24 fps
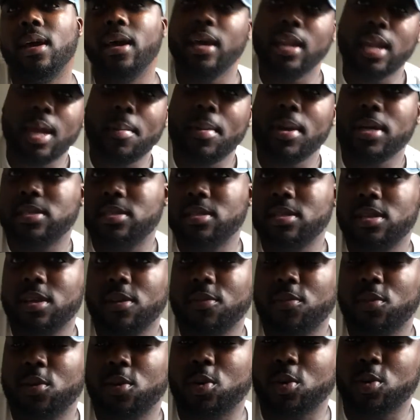and that makes it
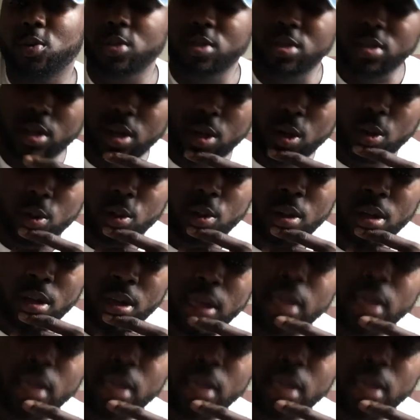difficult. So